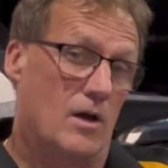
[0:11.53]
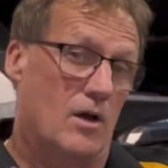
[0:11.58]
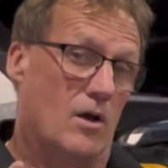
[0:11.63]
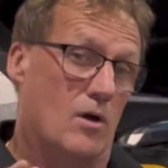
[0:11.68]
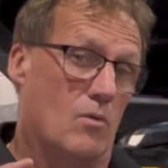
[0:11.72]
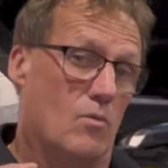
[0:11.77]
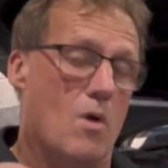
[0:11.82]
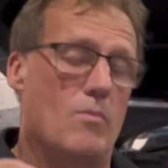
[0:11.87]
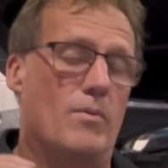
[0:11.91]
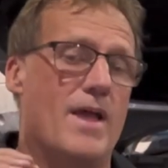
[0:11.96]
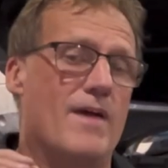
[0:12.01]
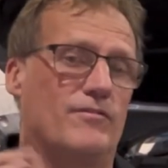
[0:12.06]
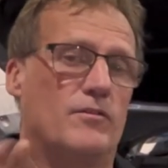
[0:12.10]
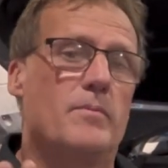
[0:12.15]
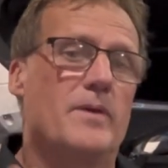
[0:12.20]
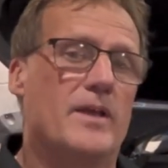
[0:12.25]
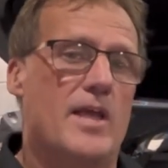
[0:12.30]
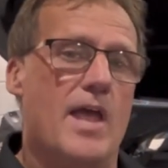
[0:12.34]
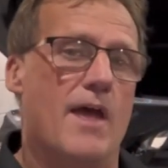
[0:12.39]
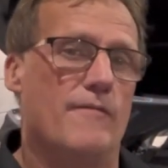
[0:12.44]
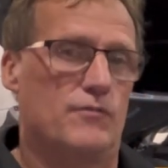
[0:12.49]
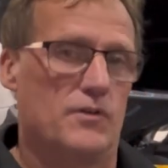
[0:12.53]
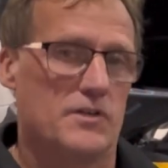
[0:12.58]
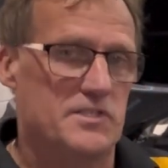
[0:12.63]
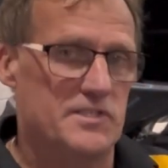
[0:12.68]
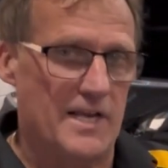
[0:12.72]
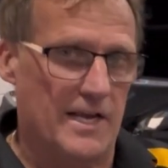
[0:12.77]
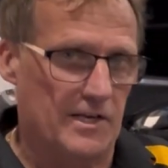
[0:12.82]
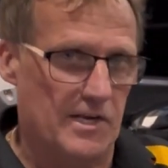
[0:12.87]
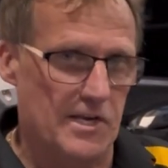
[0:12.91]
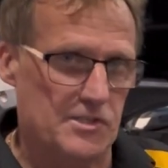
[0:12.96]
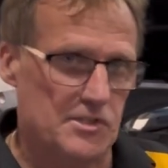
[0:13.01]
What we have to be careful as
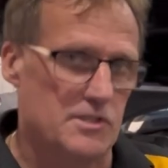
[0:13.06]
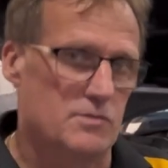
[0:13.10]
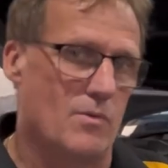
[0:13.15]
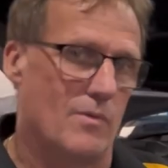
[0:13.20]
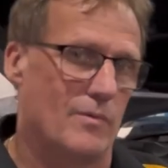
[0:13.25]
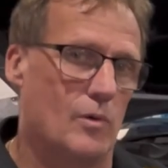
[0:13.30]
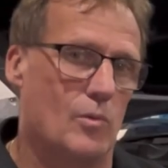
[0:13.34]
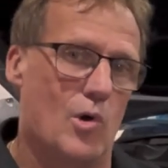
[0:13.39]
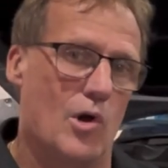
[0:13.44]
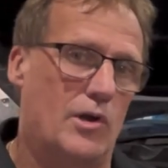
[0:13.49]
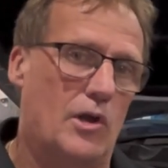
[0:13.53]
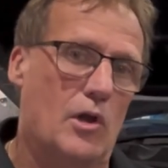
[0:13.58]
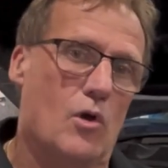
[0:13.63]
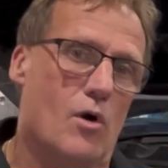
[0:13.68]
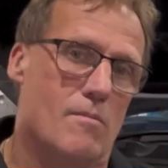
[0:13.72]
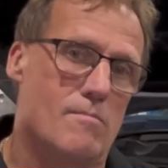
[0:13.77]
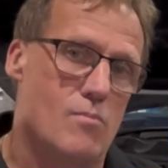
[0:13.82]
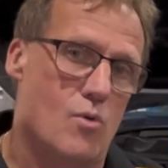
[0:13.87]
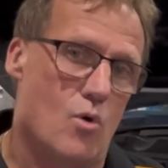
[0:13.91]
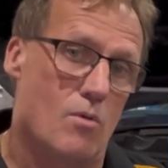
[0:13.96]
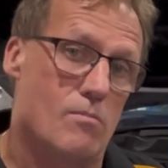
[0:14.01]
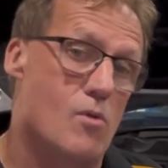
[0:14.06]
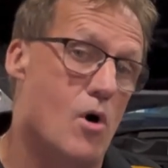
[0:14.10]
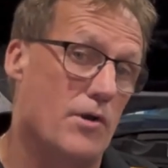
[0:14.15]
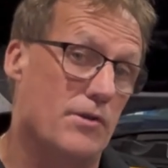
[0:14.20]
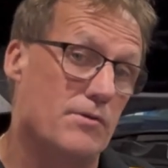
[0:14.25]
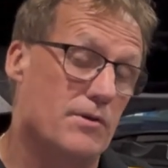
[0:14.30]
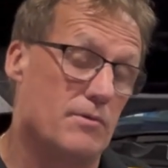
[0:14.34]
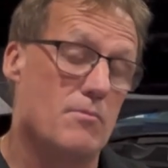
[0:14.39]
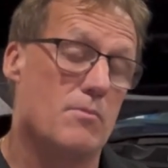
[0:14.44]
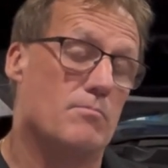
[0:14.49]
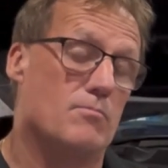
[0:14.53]
technicians when we're working on more
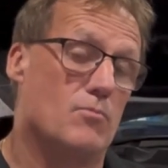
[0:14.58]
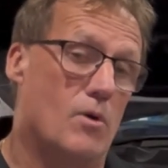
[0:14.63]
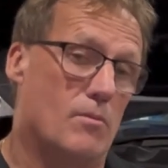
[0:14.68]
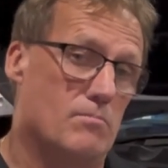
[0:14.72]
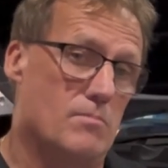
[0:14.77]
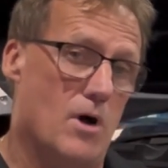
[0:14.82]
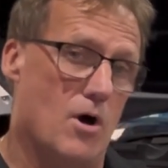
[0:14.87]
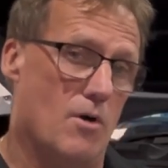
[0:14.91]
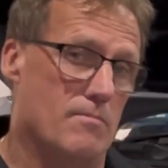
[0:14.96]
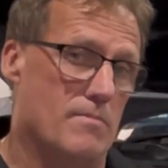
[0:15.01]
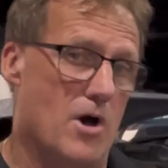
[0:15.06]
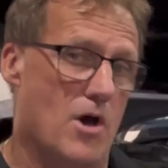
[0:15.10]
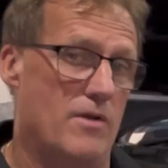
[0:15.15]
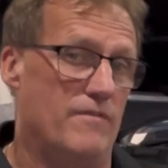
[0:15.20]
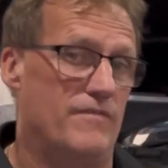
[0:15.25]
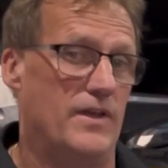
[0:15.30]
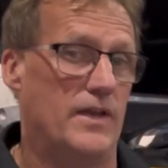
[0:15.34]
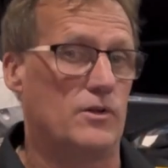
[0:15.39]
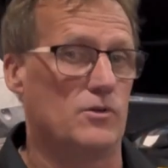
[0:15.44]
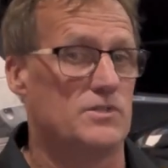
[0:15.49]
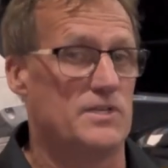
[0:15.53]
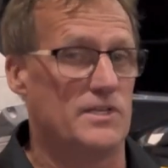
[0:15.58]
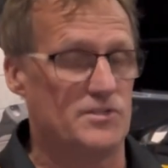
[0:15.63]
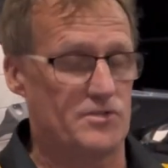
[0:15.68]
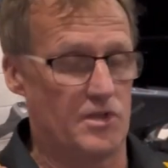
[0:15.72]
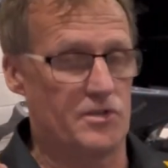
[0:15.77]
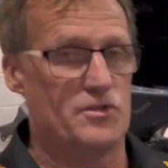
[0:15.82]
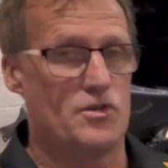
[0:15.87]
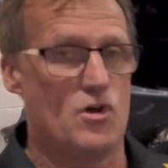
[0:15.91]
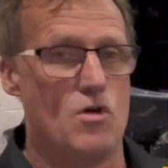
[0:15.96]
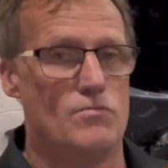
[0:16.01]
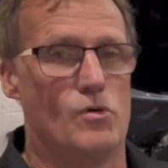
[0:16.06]
modern motor vehicles is the
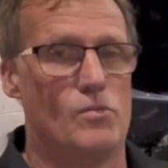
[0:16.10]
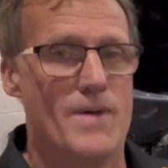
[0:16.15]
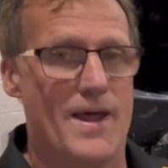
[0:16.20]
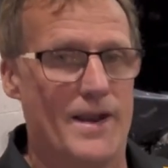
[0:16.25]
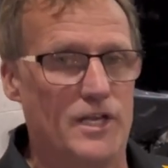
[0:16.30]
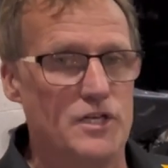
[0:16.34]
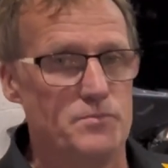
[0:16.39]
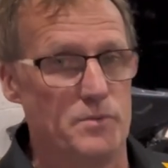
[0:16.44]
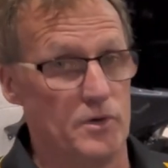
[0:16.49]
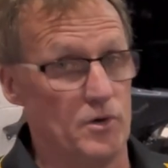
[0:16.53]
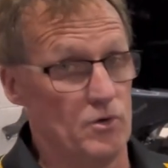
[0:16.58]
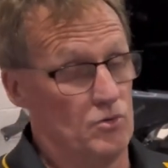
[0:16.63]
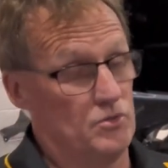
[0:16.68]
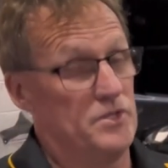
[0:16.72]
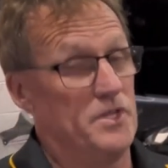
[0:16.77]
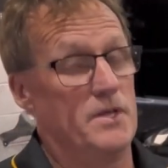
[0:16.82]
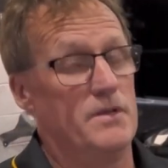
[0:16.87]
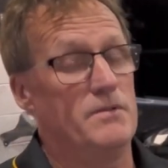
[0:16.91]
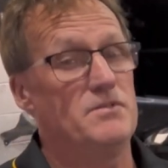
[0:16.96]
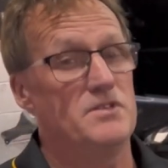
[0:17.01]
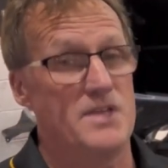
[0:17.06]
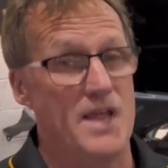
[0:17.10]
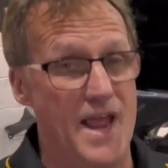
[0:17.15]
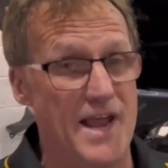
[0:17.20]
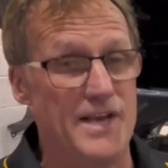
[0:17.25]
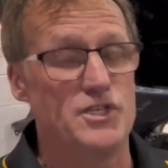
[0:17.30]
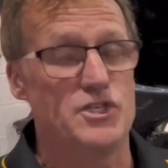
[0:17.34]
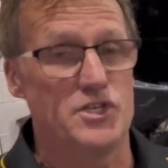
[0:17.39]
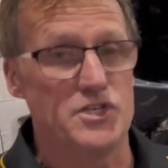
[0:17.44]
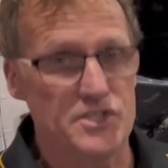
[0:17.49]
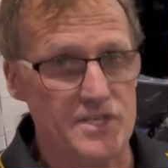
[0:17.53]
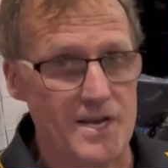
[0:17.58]
thermal management and also the
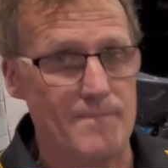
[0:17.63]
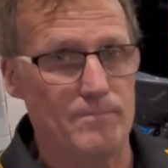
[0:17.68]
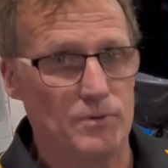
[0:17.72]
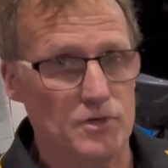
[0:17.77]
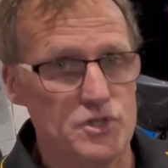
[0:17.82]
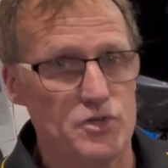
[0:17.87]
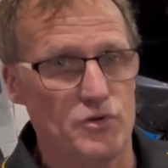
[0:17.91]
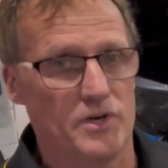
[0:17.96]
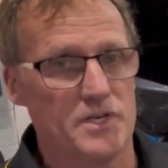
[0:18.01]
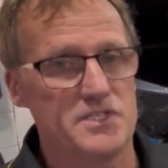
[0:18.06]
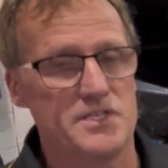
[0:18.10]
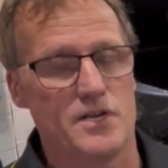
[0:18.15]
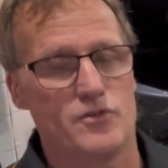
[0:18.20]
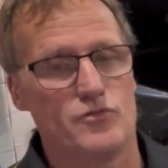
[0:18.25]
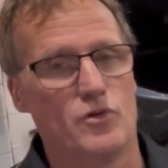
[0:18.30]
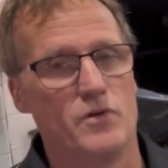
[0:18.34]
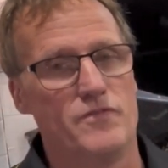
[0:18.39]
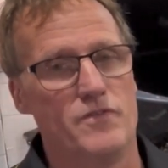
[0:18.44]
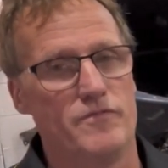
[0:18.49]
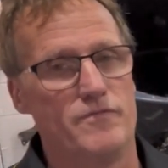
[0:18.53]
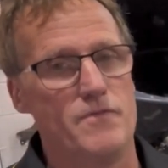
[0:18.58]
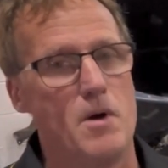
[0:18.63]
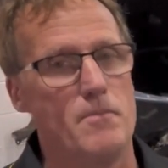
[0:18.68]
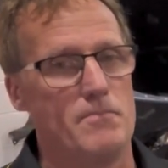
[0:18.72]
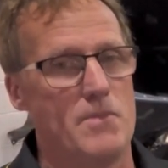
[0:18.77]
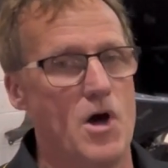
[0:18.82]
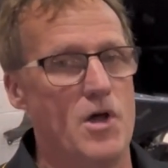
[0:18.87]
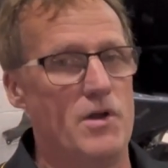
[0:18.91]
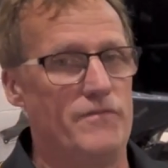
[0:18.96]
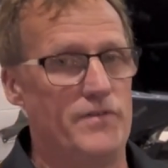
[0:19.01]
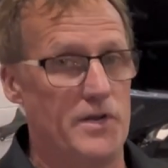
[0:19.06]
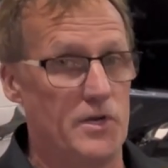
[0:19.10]
engine temperature, etc., of the
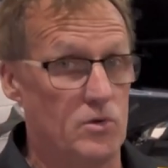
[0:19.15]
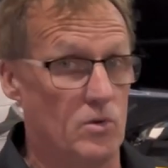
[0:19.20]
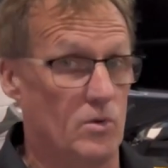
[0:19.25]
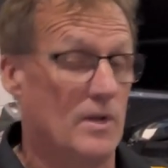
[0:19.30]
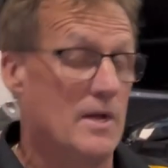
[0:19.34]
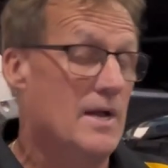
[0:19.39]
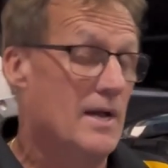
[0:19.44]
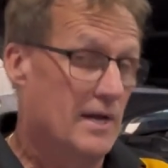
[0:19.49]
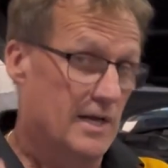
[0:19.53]
motor vehicle.